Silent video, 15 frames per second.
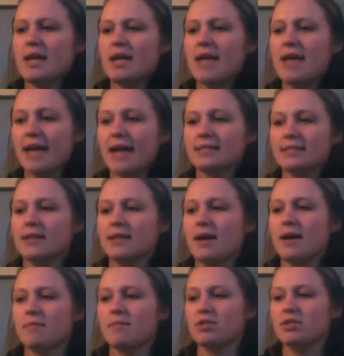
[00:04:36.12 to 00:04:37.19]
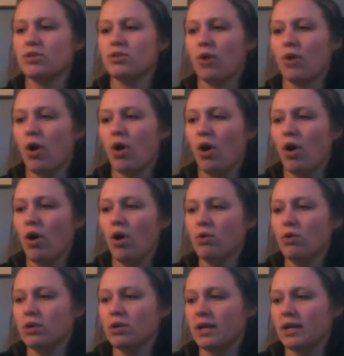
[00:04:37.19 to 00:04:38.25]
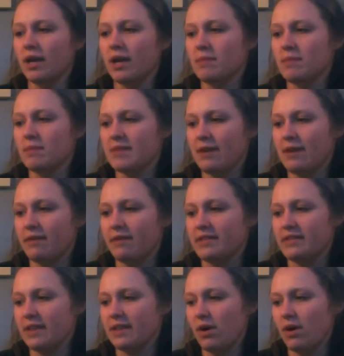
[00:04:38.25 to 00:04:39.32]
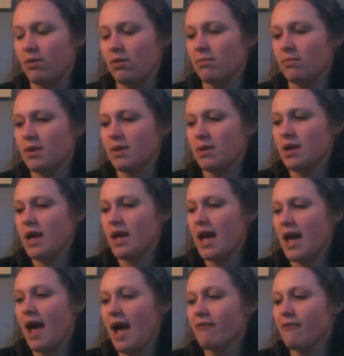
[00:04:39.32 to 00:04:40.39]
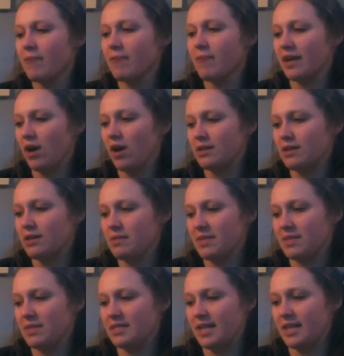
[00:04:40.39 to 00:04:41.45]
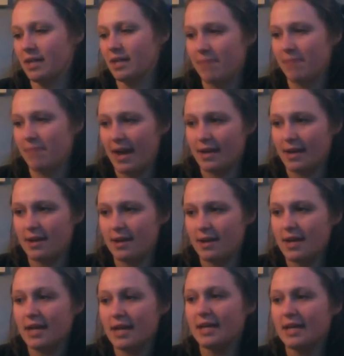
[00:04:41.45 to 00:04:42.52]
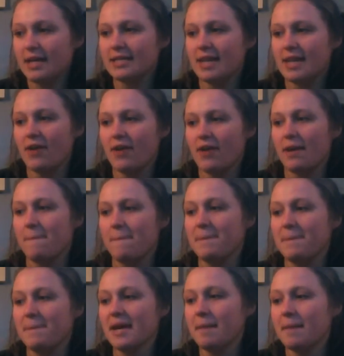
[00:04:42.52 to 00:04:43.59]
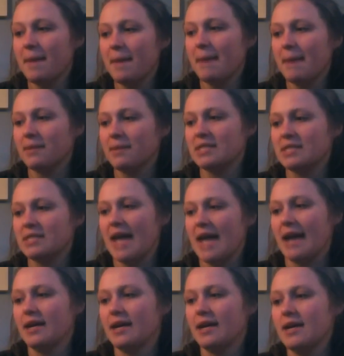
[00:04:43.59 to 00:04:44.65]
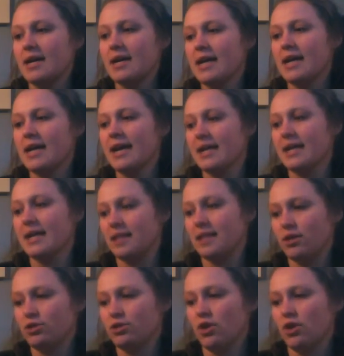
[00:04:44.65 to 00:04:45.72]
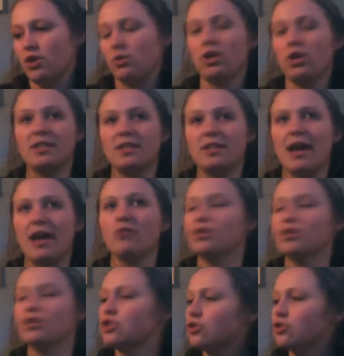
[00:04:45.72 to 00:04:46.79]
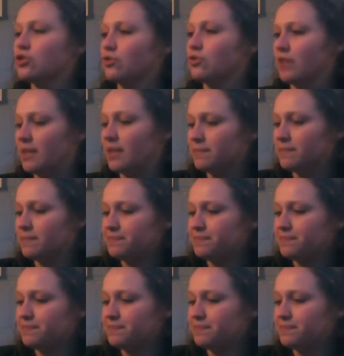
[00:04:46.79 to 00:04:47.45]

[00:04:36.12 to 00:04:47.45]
Next, Mr. Oakley comes out of his home. Everybody calls him the Duck Man. He is carrying a big paper sack. Nana and Little Joe look down the street.